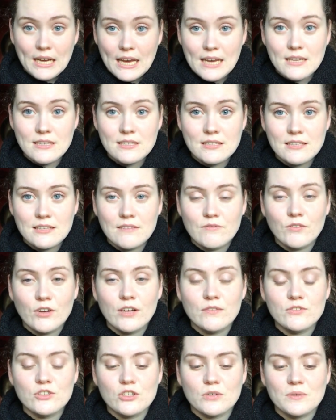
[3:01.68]
case
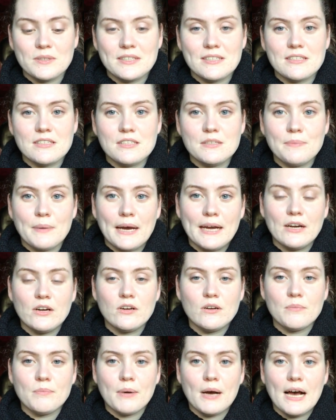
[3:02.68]
involved. So it's
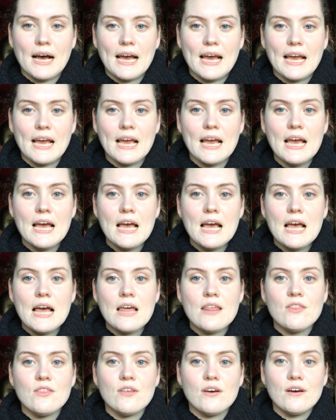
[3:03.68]
inspired by
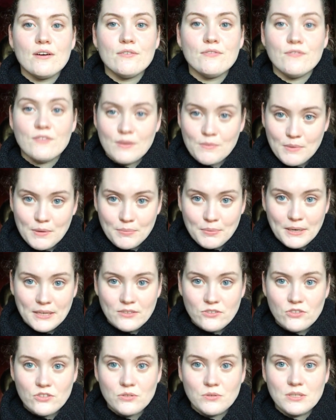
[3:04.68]
the Phoebe
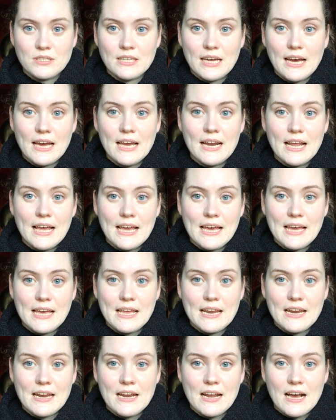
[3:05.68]
Prince suicide
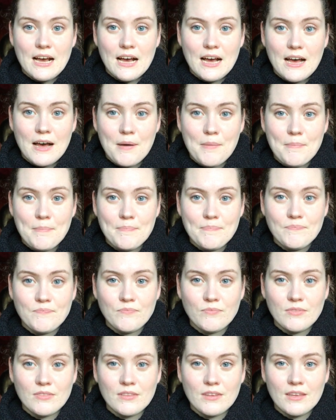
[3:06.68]
in
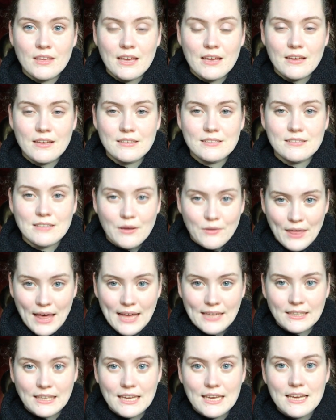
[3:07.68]
South
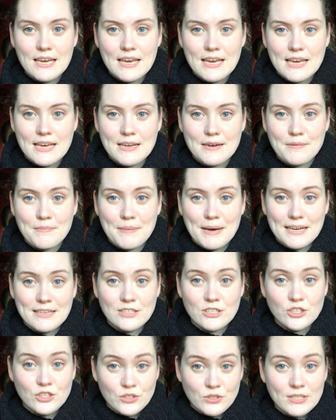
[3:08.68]
Hadley in
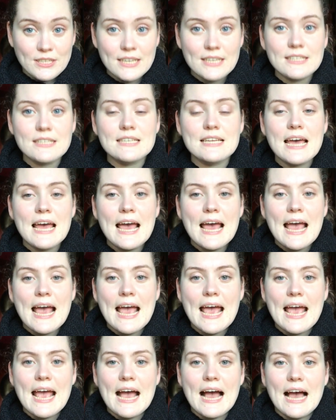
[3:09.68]
Massachusetts,
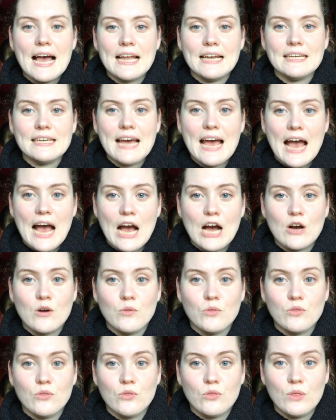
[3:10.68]
and
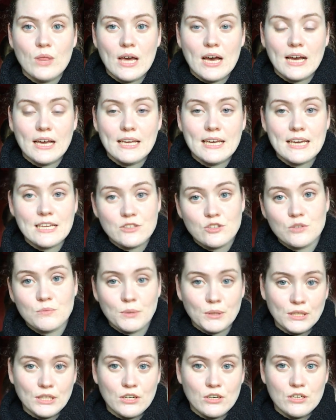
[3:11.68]
how the kids who
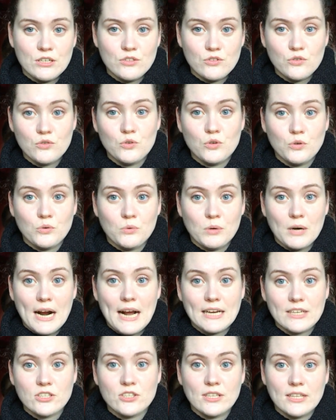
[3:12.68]
bullied her at school were
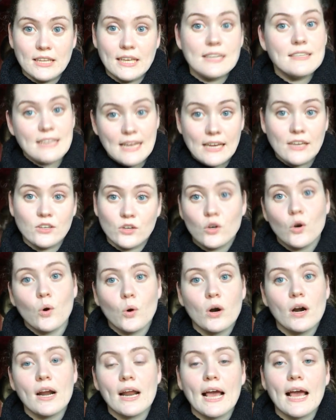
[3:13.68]
actually like taken to
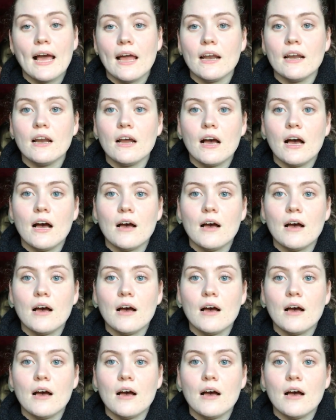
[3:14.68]
court and